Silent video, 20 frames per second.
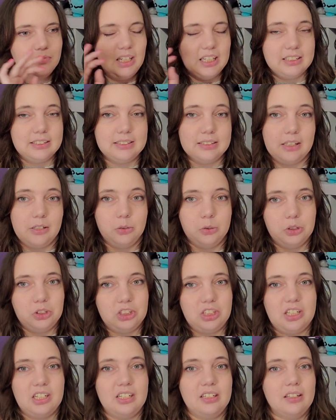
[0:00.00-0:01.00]
Excel
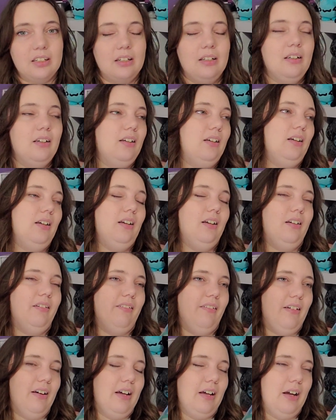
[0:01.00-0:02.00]
sheet.
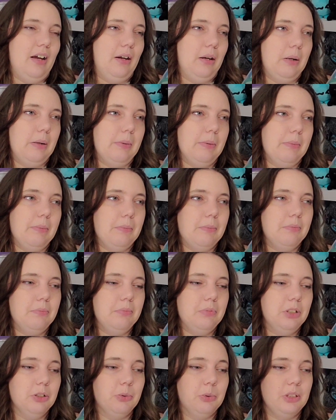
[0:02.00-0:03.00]
I'm
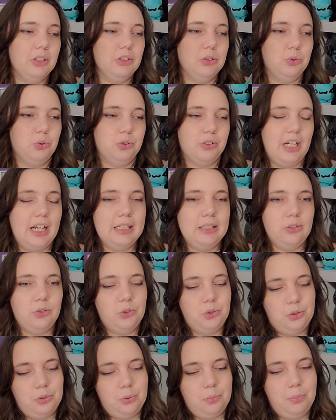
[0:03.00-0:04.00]
going to try
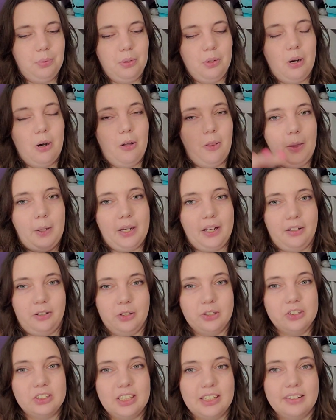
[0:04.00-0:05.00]
to put all the
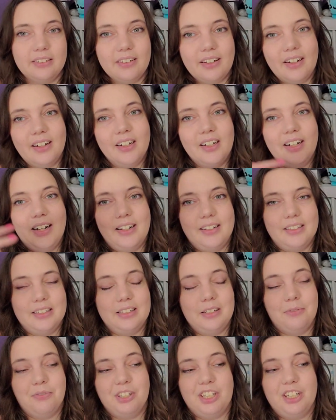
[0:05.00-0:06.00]
colors in there, and then
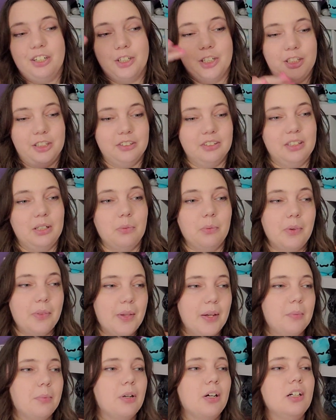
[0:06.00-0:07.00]
if they are currently with
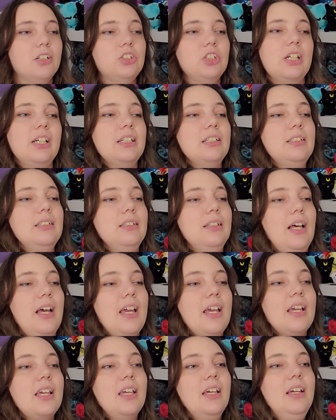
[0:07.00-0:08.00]
a project,
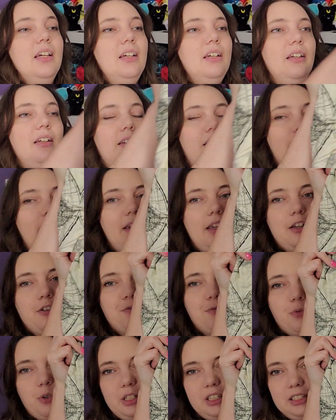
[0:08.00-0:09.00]
like
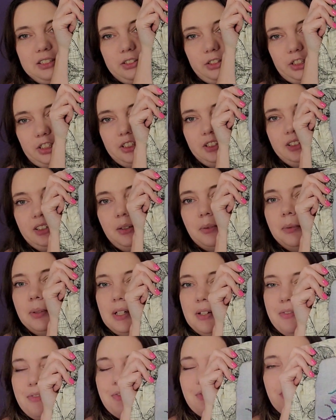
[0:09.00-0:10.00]
if one is currently
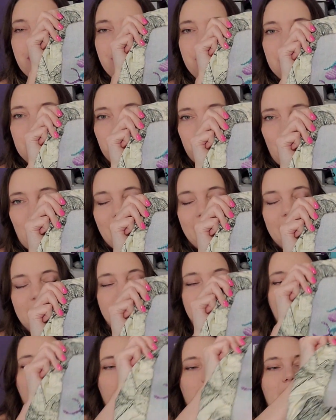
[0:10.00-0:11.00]
with the
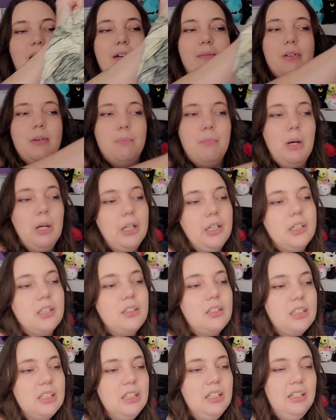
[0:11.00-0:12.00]
dragon, I will have it
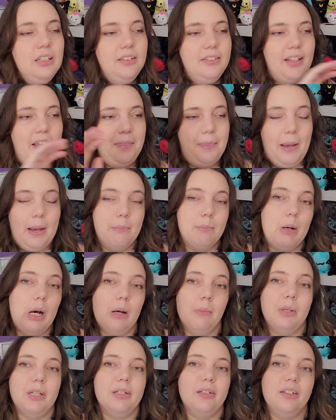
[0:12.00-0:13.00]
marked that that
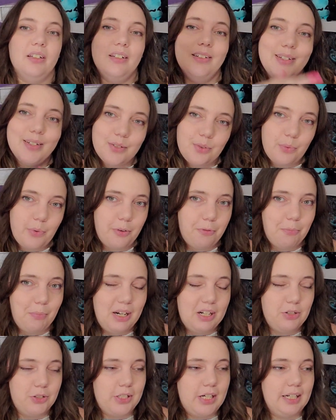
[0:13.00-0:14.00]
bobbin is with
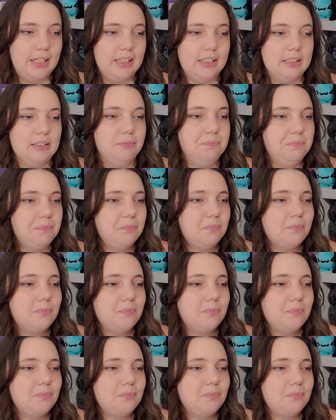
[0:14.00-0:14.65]
my dragon